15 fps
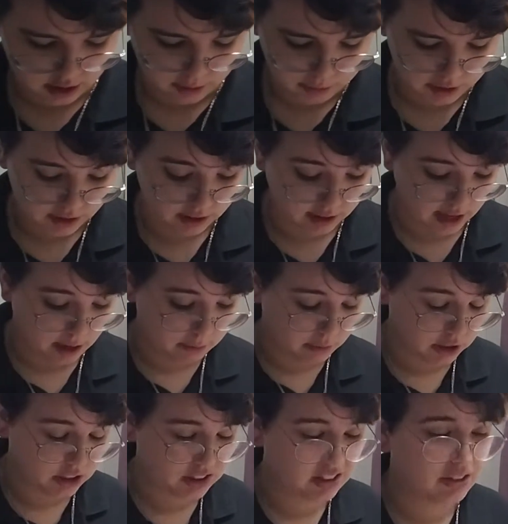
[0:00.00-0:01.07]
I bled that
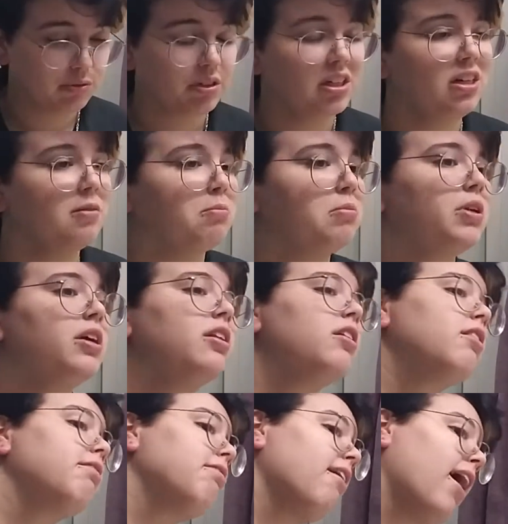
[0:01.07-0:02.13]
much, because I really didn't bleed
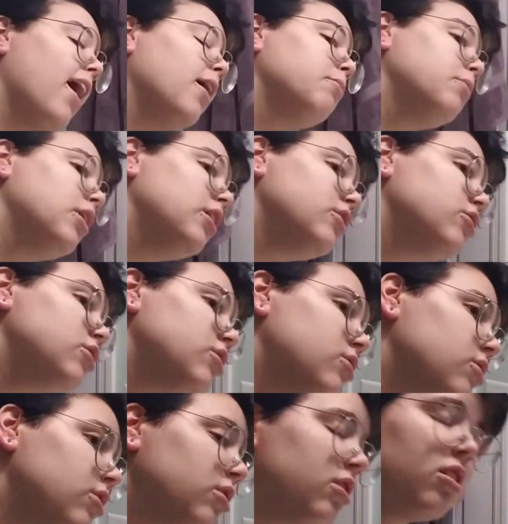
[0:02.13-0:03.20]
that much. It's
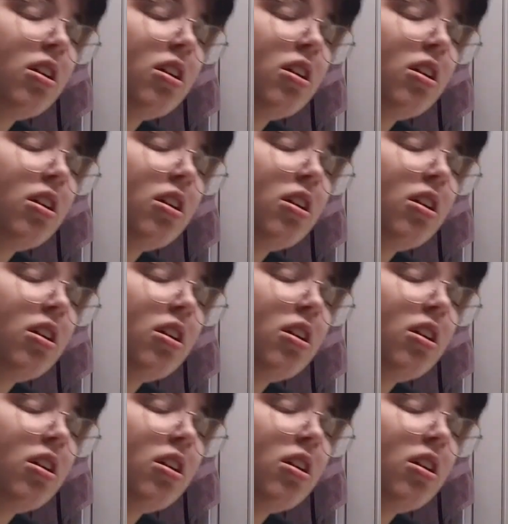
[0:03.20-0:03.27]
just